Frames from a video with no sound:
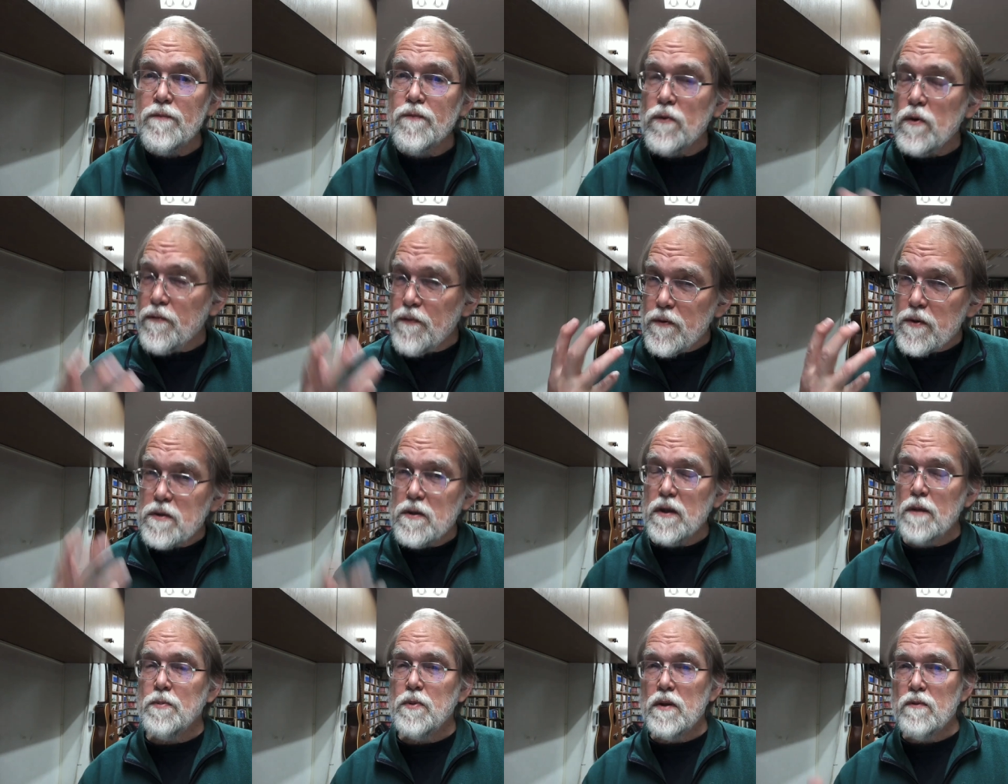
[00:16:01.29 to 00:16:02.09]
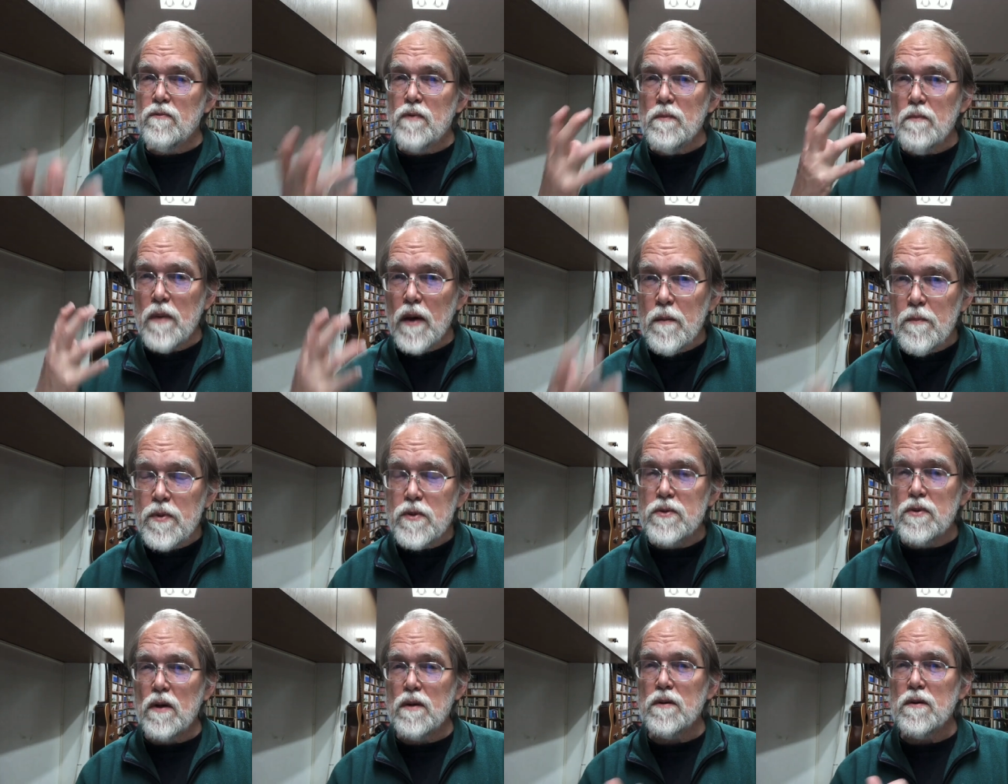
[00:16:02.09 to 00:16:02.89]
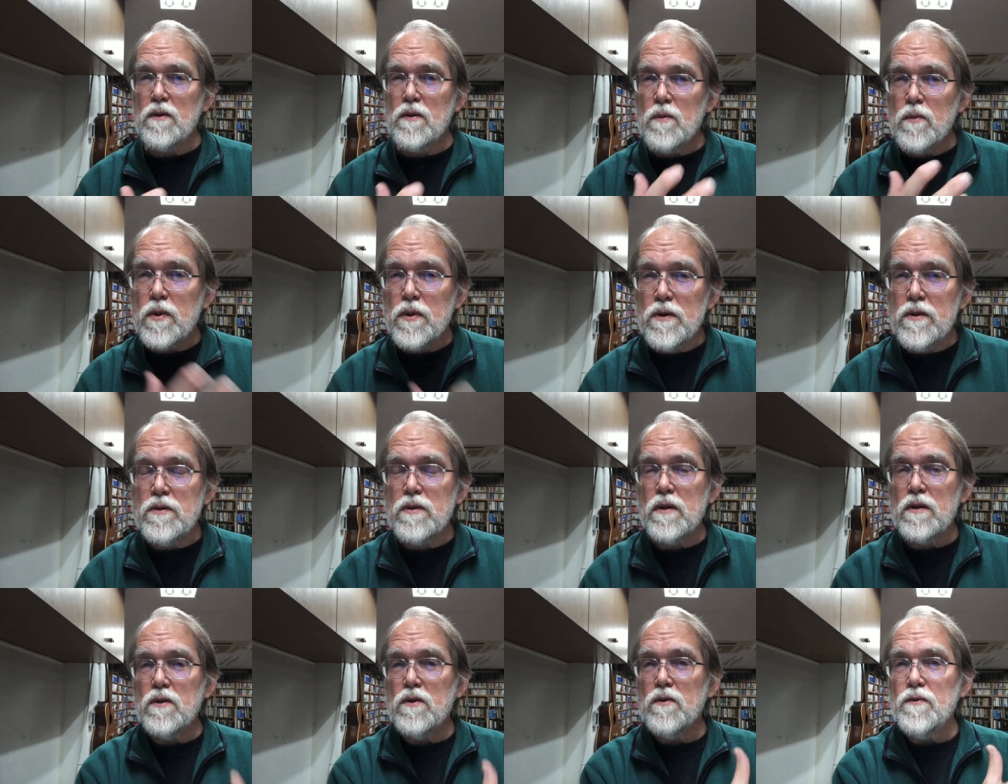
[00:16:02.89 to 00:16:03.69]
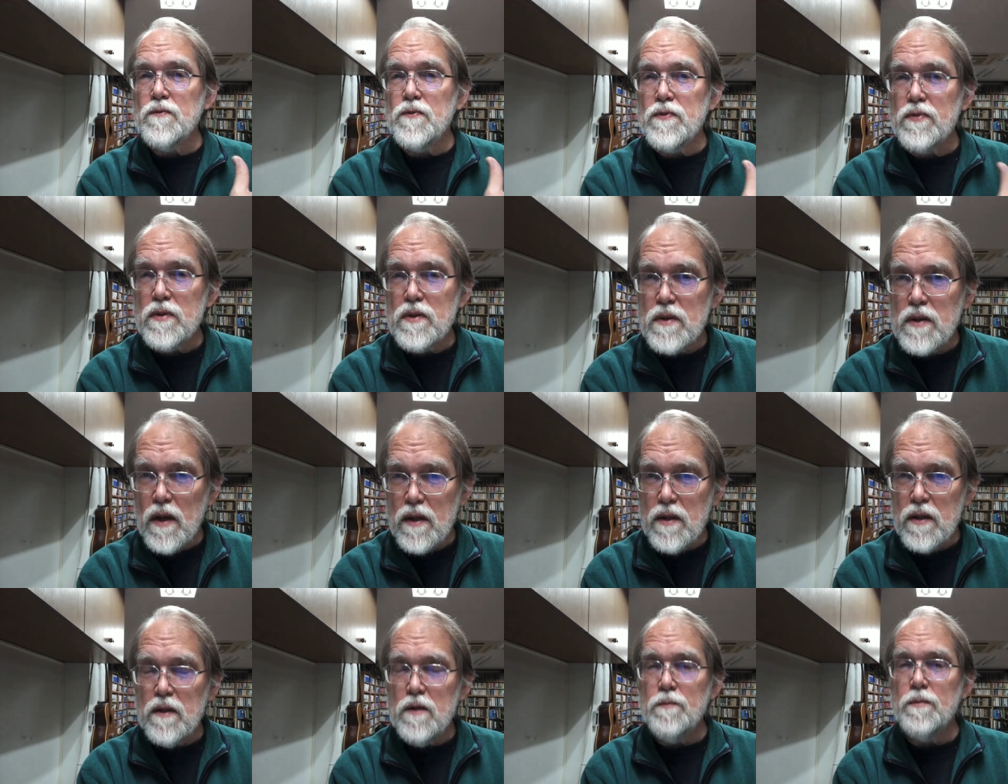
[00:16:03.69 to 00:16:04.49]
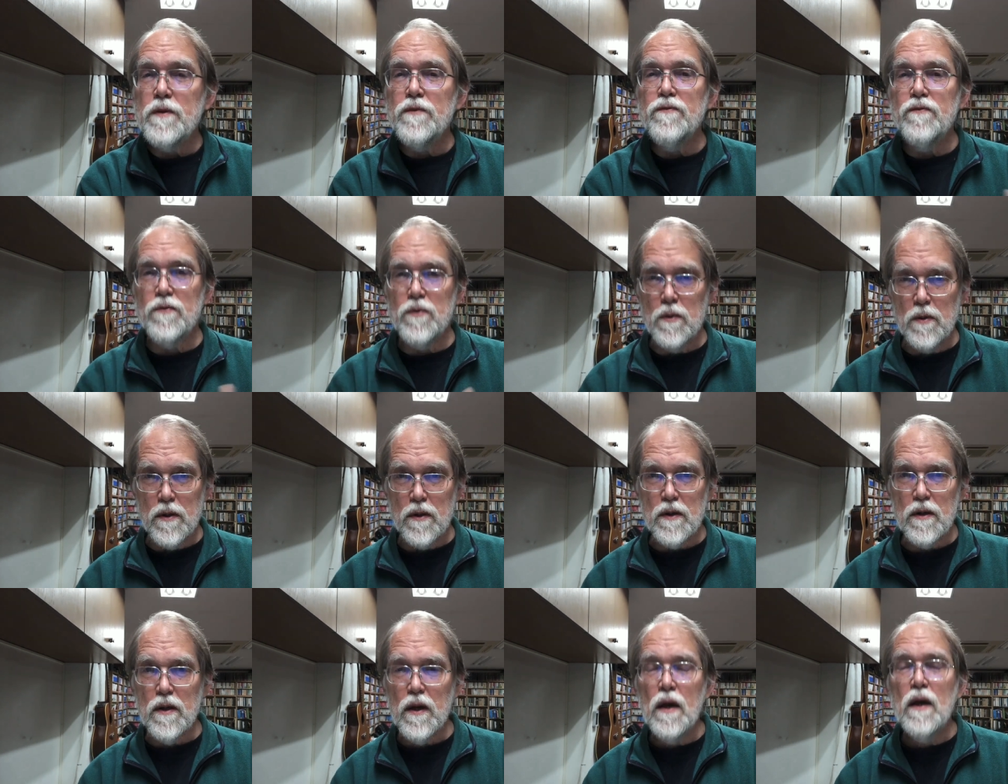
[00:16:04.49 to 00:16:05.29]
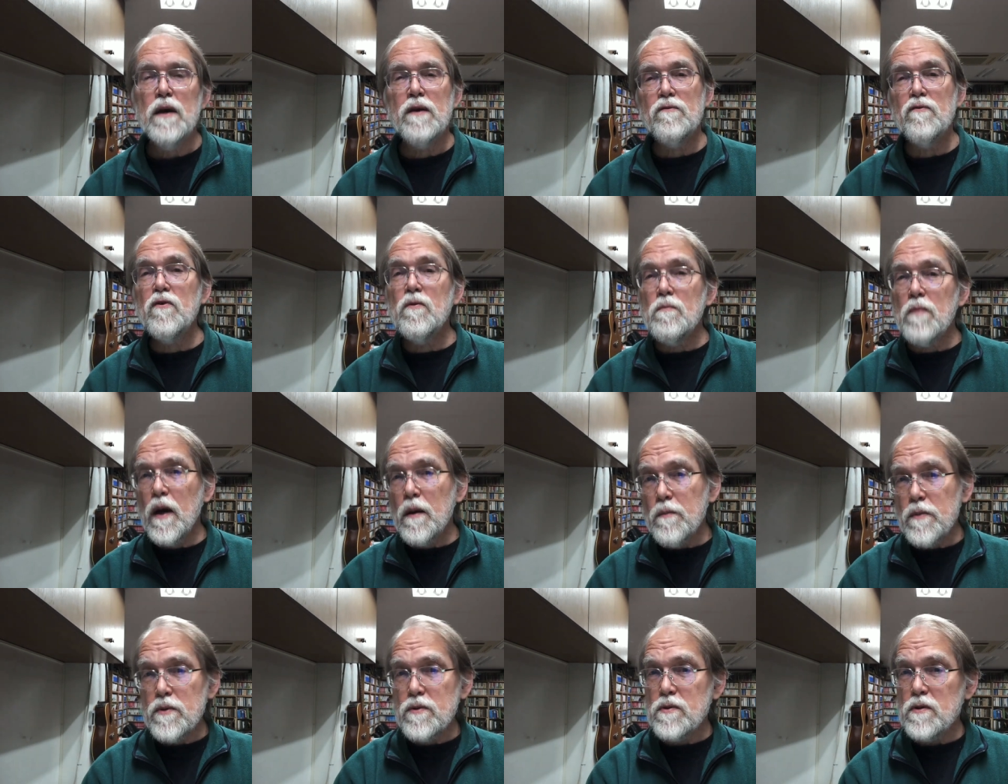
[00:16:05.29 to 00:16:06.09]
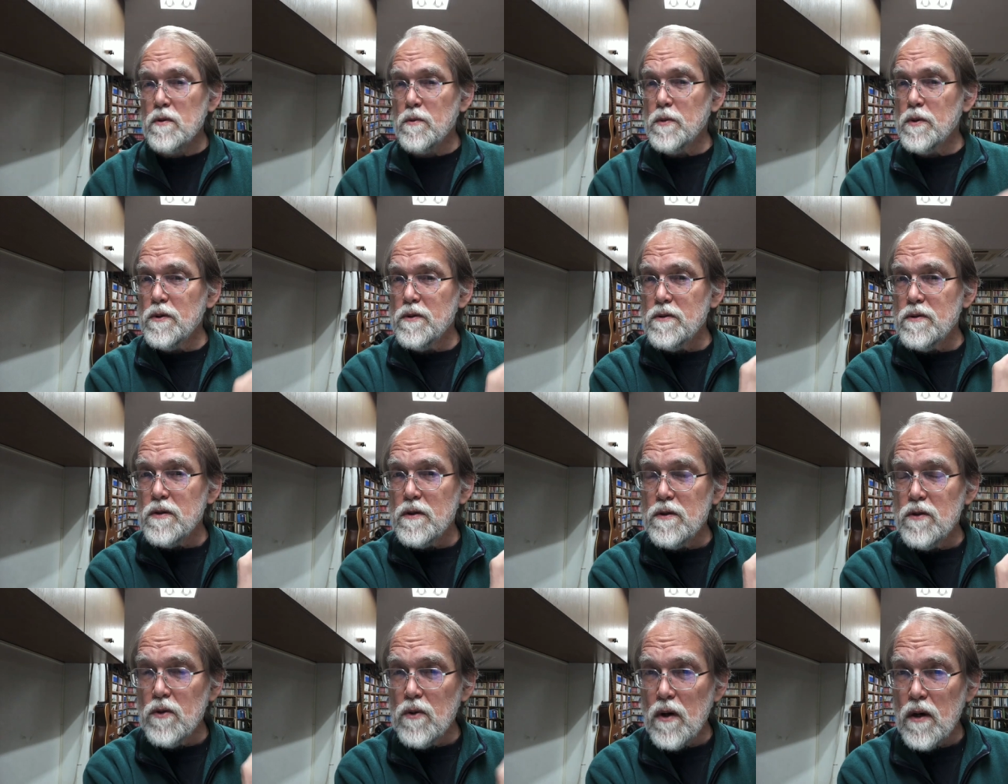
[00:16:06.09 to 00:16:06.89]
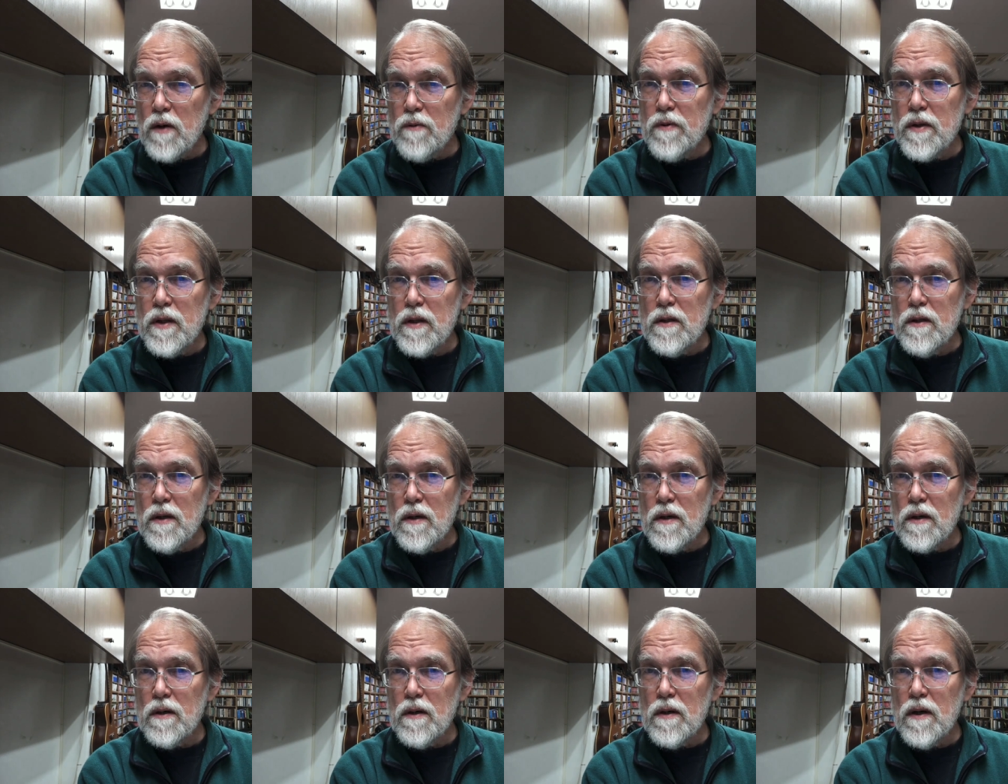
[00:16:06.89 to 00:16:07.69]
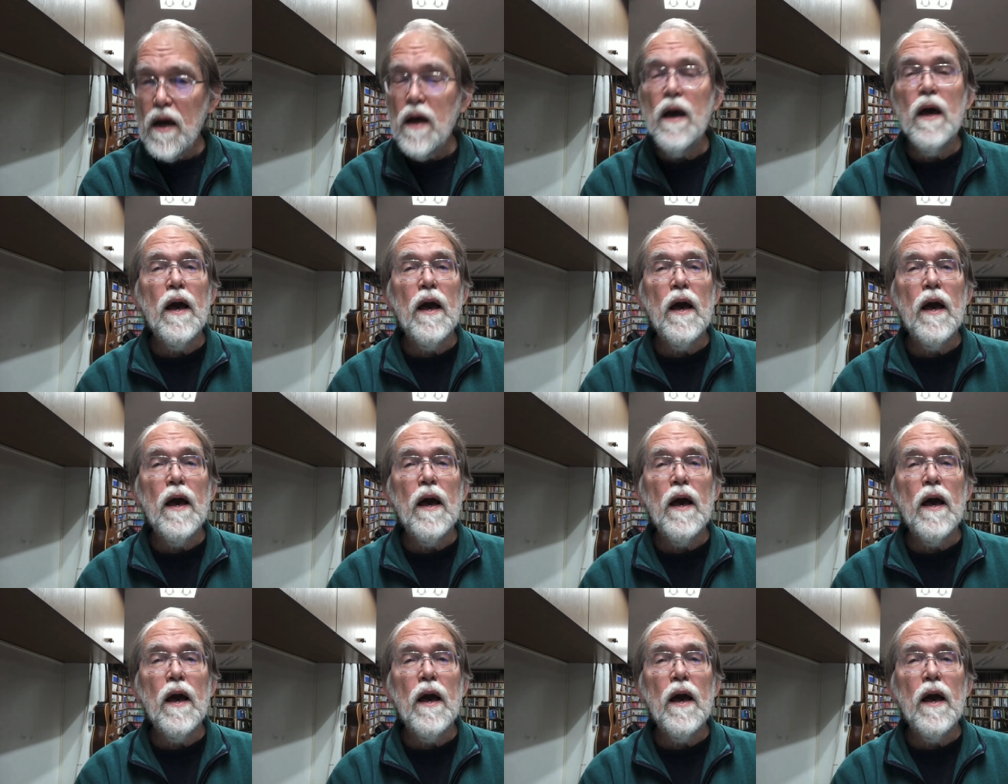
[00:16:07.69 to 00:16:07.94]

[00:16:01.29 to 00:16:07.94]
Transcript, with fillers: for example, it remembers the words that you've studied before, it remembers the words that you already know,